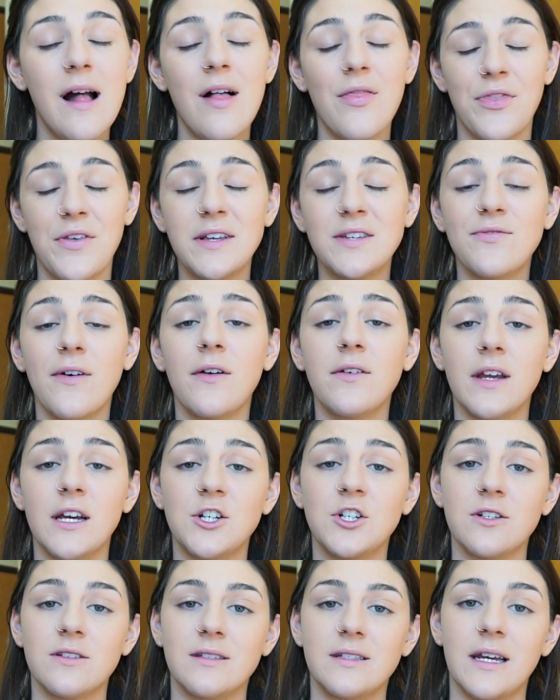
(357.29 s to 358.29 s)
This
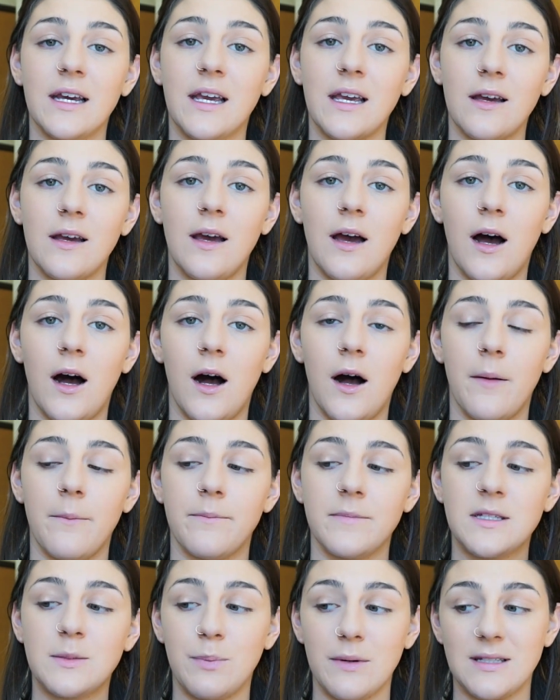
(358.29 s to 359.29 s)
foundation stick
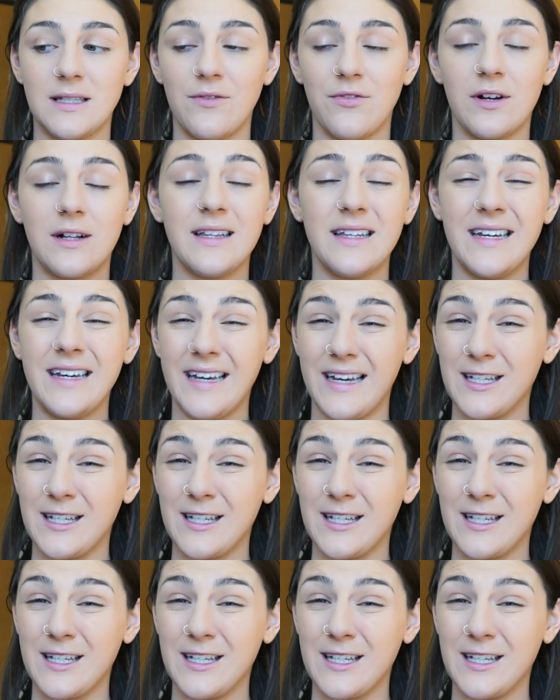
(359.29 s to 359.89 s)
specifically